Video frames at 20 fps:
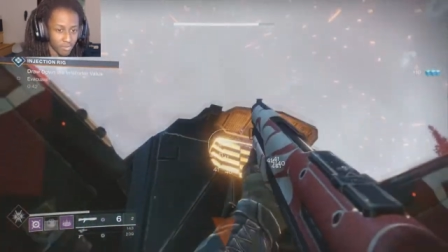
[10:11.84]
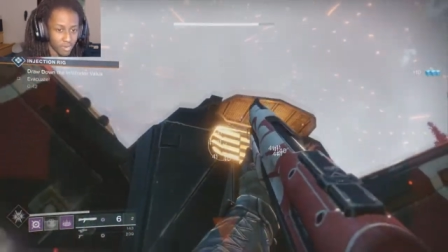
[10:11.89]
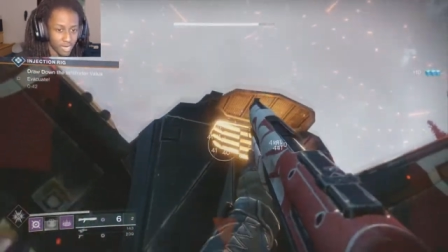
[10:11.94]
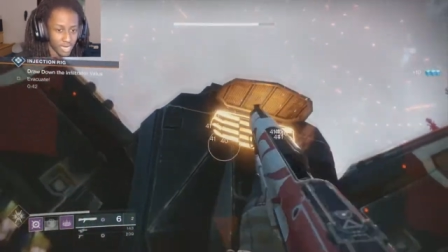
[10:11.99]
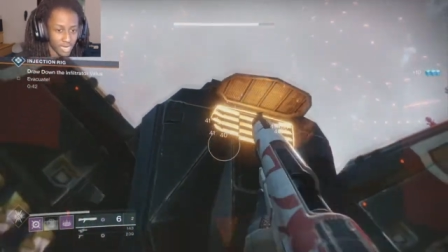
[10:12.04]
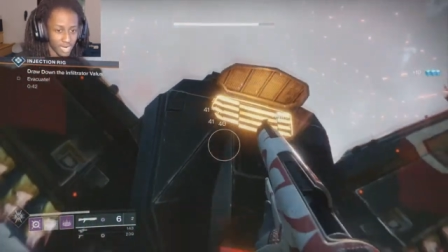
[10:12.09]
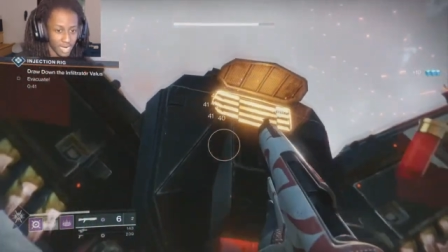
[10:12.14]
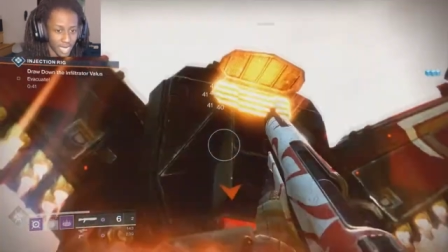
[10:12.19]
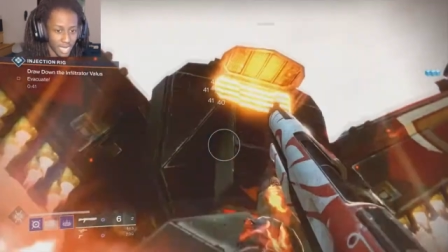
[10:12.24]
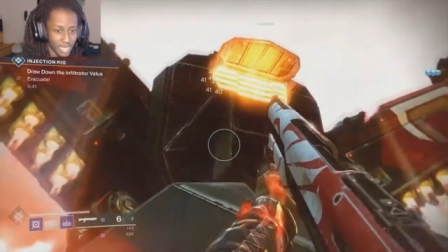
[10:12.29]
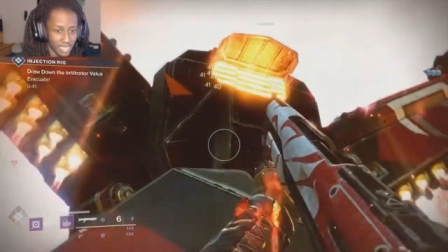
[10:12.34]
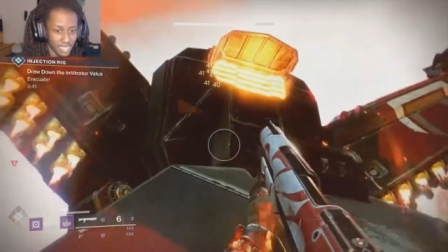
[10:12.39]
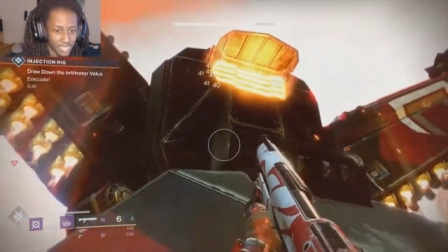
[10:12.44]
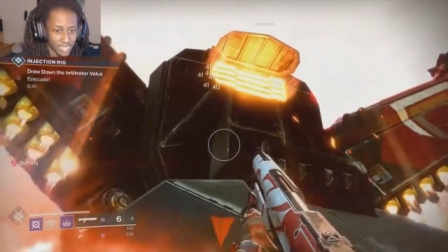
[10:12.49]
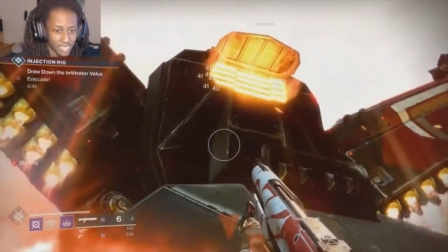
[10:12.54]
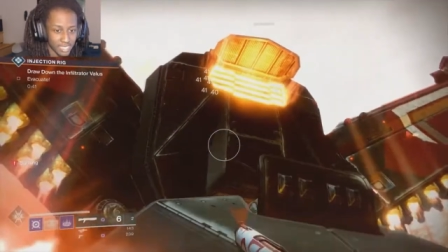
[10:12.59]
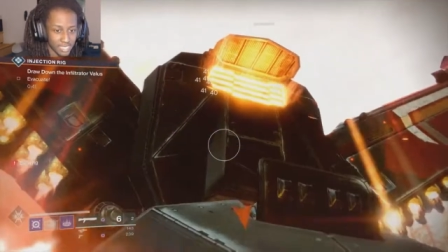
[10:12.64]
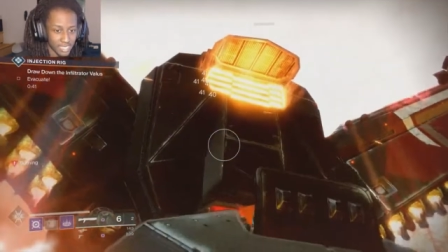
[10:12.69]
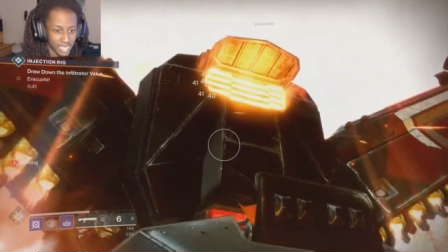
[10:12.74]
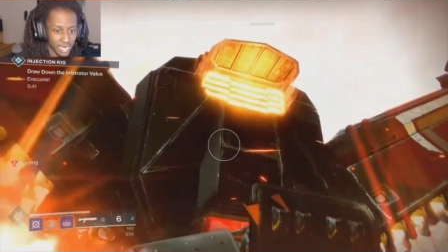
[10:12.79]
but I
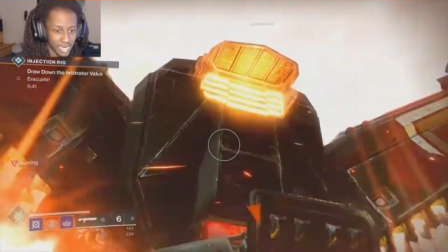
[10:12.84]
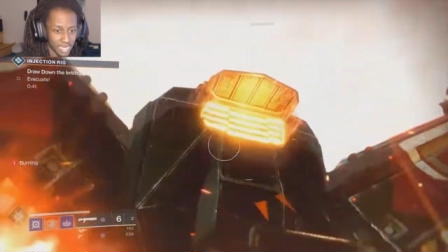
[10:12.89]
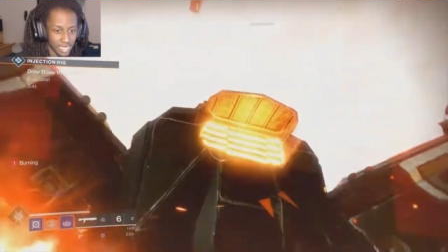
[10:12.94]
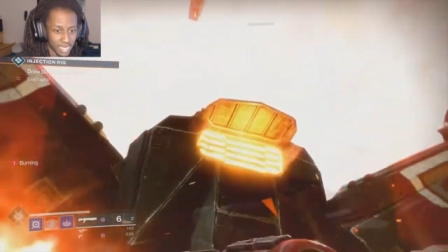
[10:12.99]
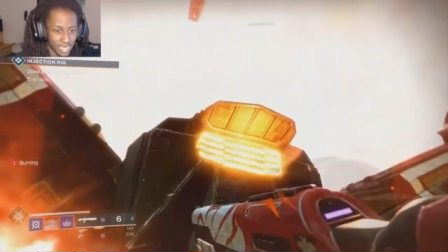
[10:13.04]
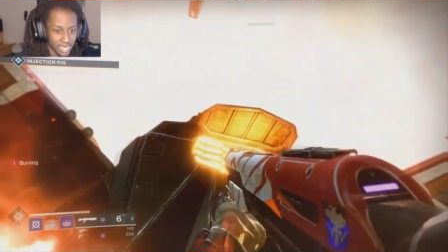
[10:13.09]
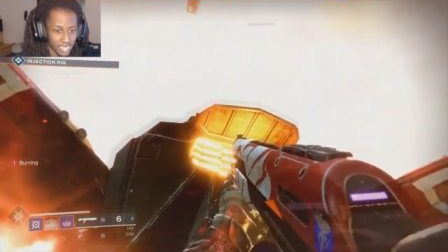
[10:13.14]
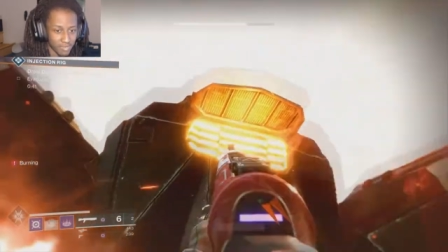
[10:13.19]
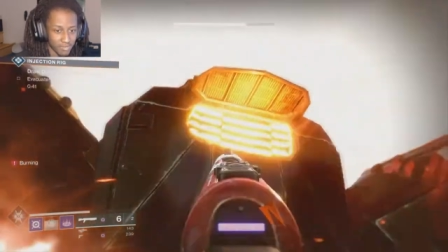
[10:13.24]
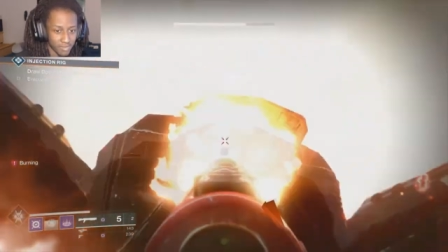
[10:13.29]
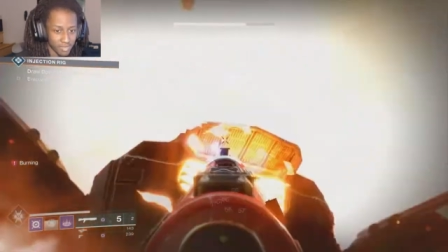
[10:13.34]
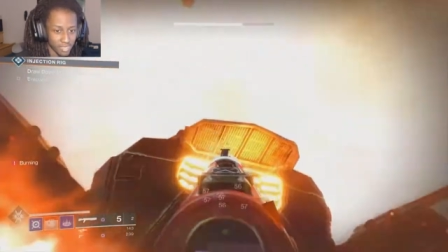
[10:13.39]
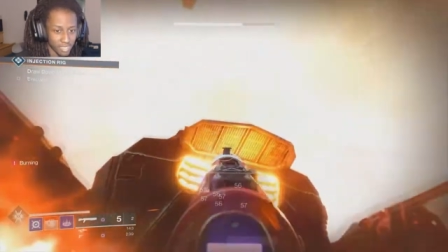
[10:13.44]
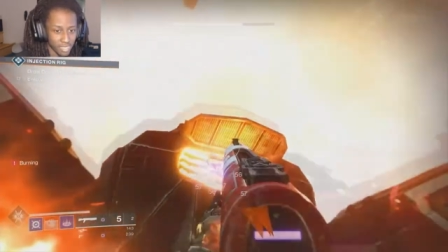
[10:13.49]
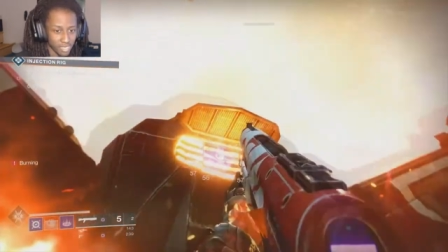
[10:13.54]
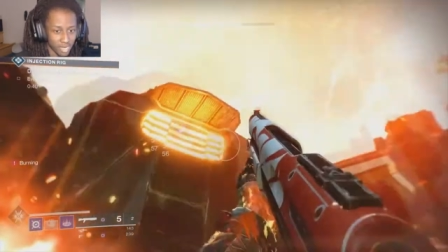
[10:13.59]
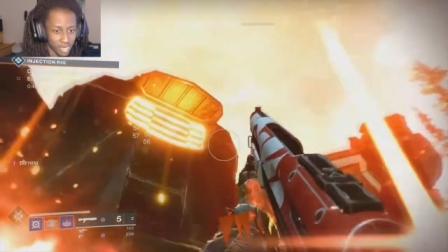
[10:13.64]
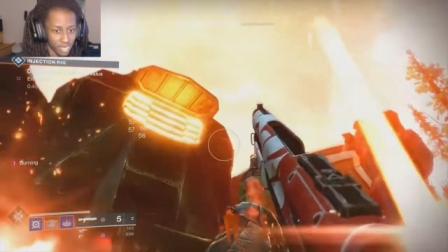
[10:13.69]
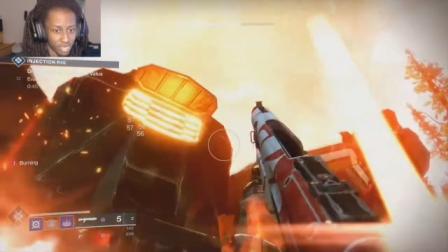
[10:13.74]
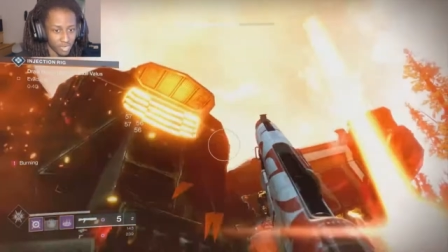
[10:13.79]
think that Ionic Blink,
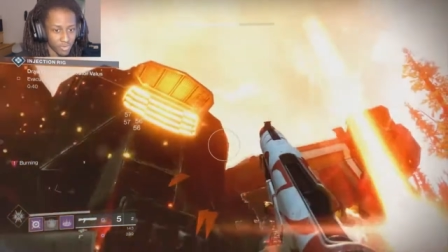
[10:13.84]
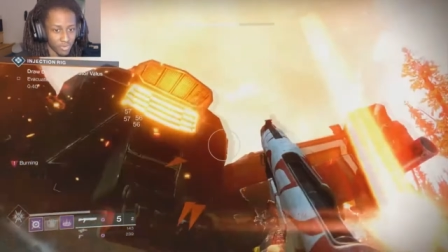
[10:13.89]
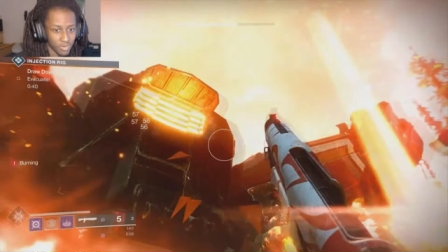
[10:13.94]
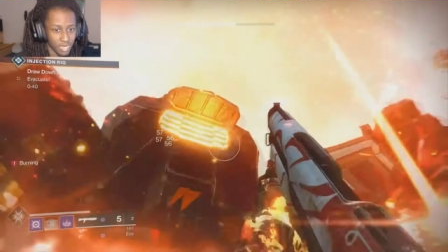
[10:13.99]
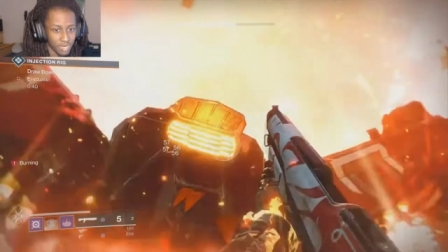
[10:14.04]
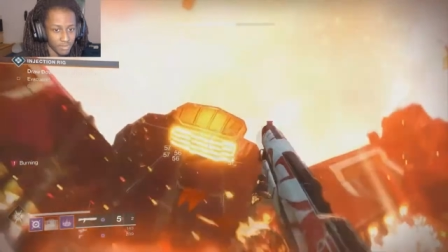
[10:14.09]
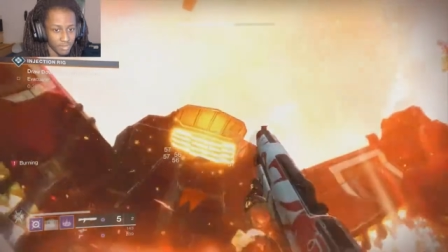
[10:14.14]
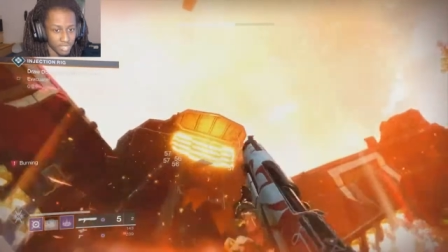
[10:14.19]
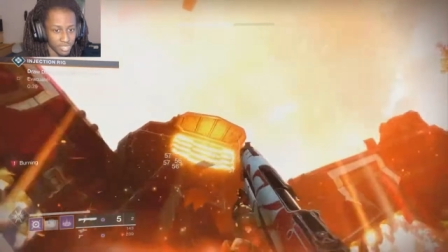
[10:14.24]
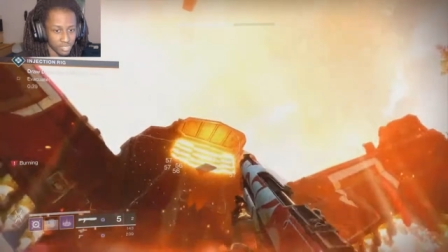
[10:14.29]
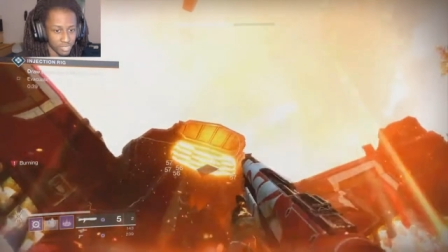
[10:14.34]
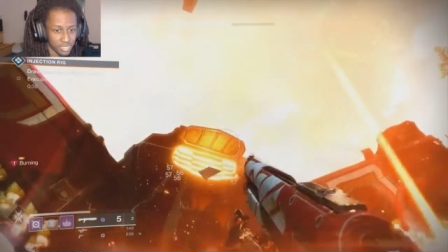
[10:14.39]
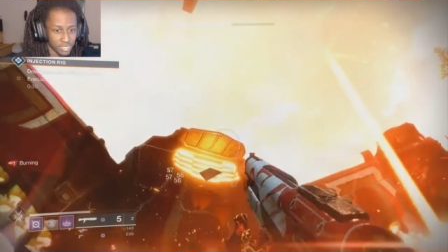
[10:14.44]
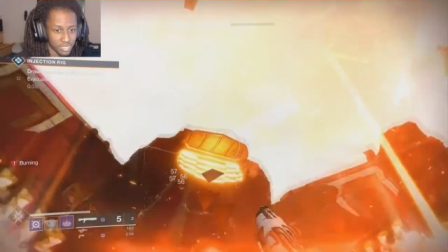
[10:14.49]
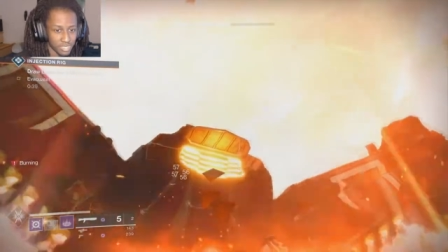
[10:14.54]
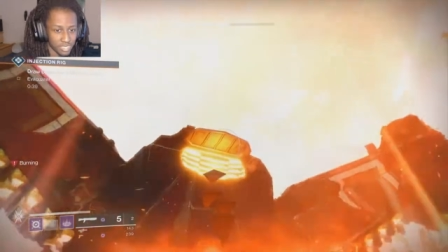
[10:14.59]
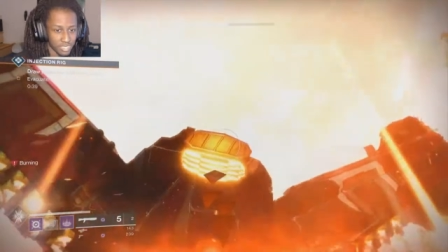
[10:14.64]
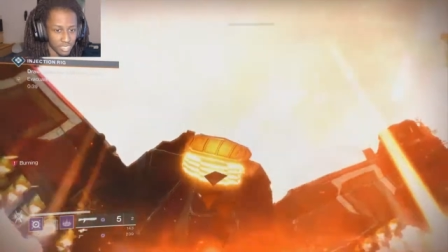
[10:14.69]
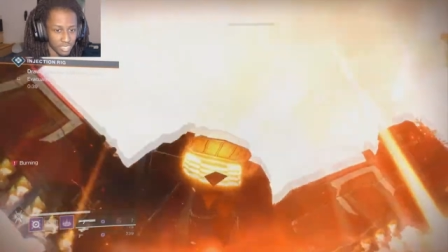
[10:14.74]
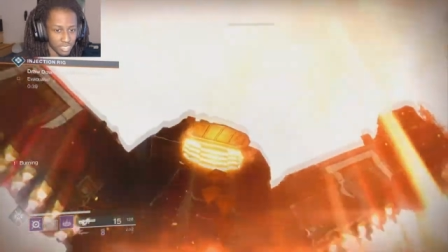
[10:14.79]
Arc Web, and
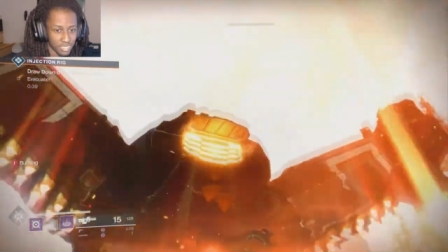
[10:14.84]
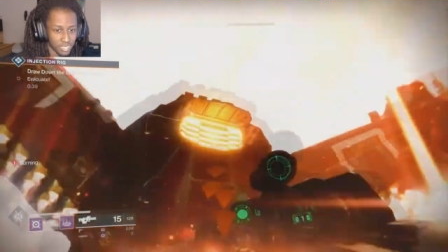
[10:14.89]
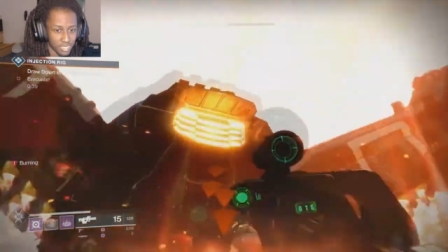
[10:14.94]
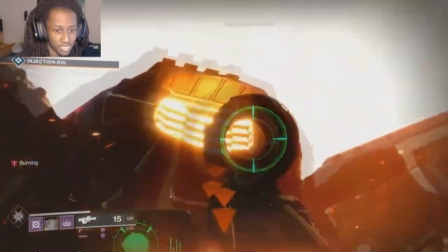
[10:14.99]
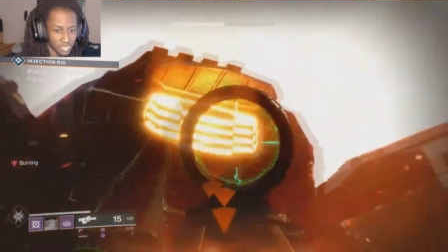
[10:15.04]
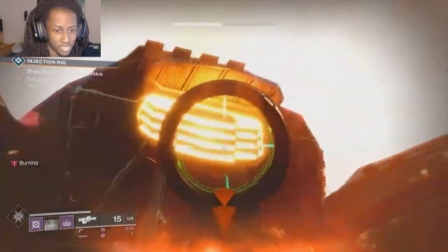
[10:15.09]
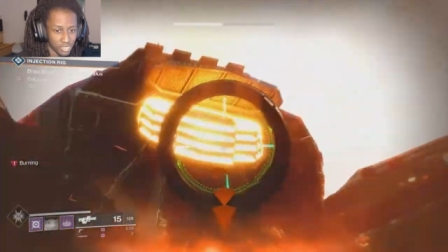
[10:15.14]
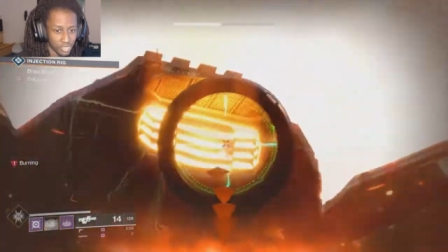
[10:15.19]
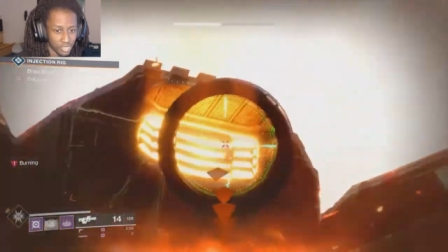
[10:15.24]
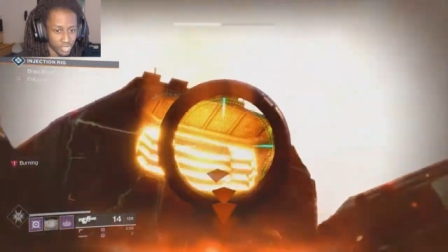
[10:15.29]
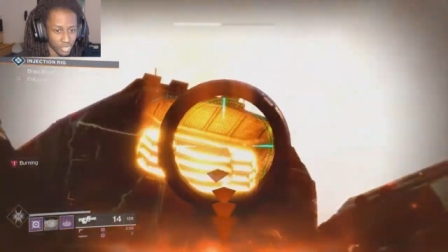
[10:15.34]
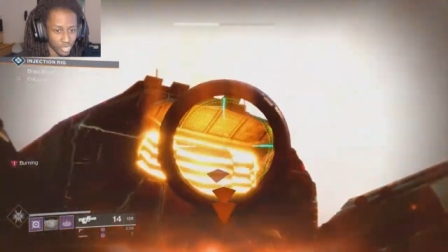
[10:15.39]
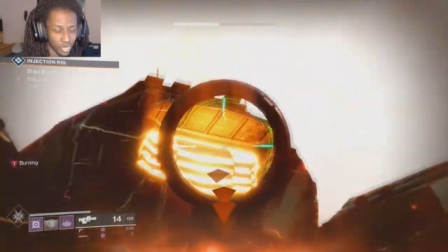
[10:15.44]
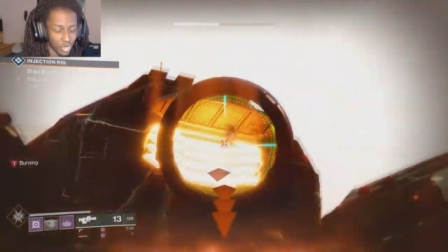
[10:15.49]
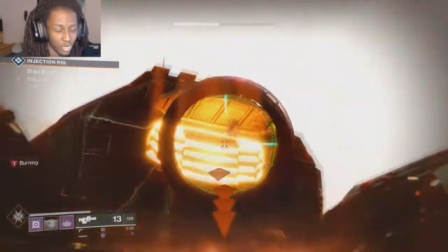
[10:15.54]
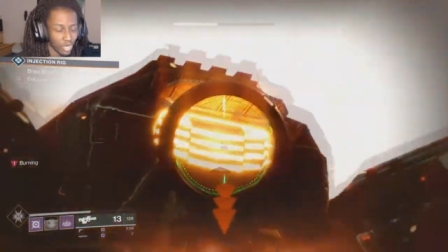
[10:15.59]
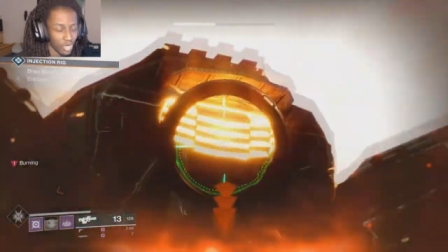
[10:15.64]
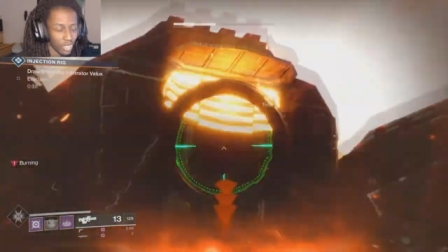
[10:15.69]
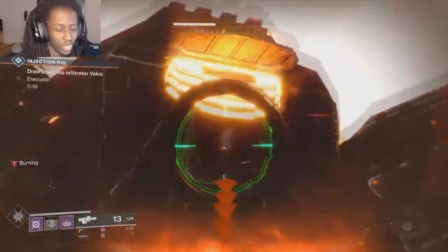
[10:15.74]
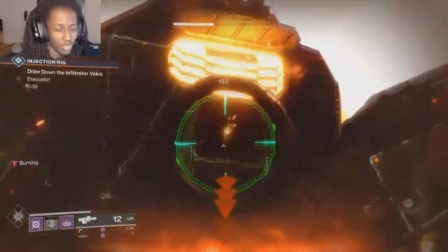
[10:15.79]
Transcendence are
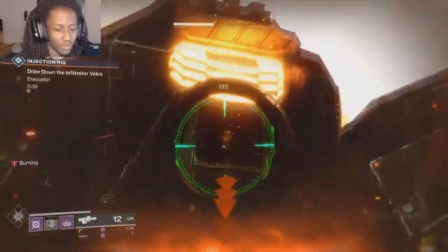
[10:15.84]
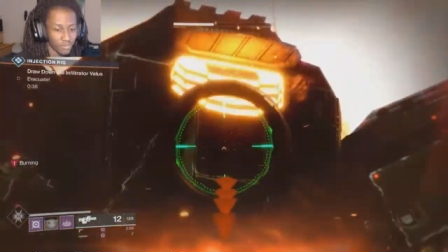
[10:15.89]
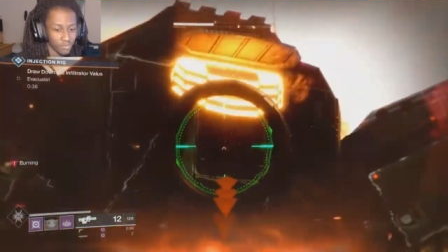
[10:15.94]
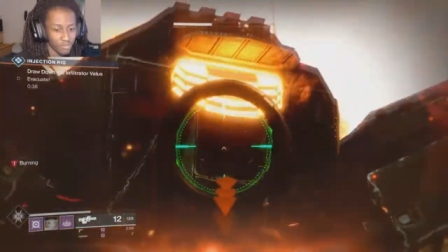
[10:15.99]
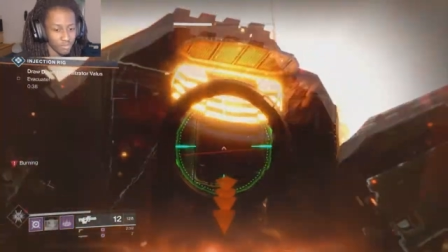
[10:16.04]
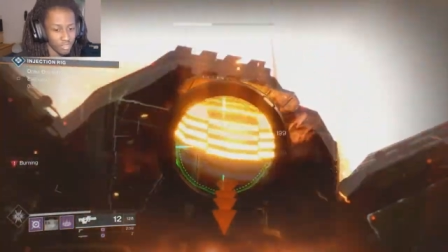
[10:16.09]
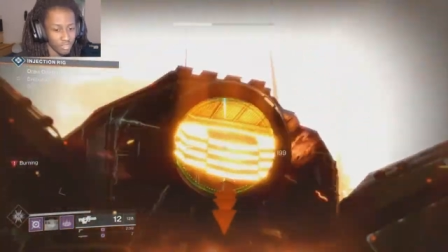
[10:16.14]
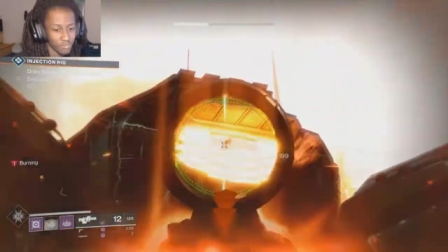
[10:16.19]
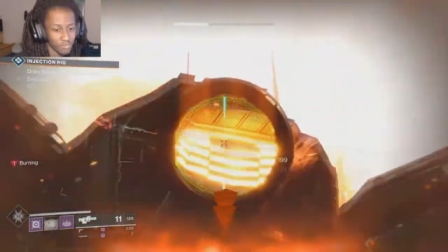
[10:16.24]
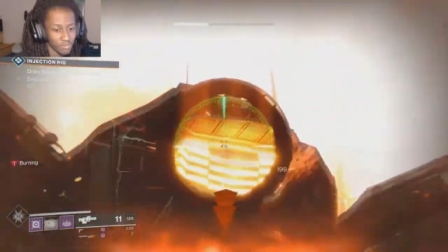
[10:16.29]
all pretty